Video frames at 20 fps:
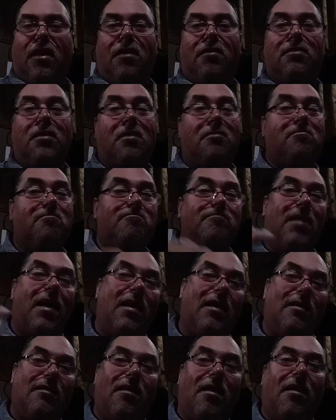I was like,
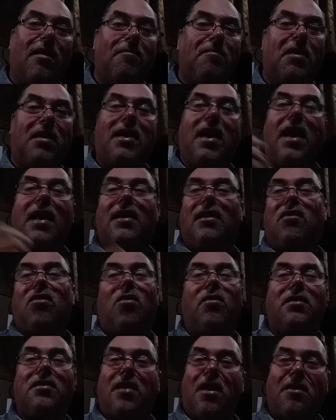a mechanic
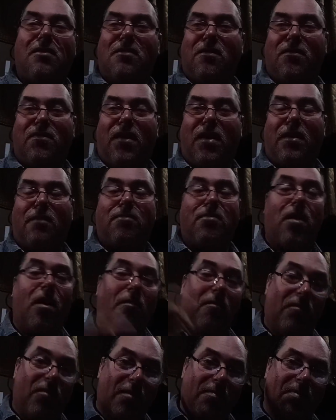always has to find a
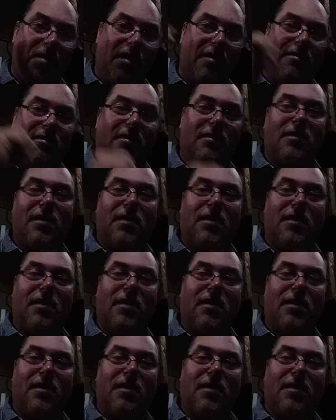problem. Replace it.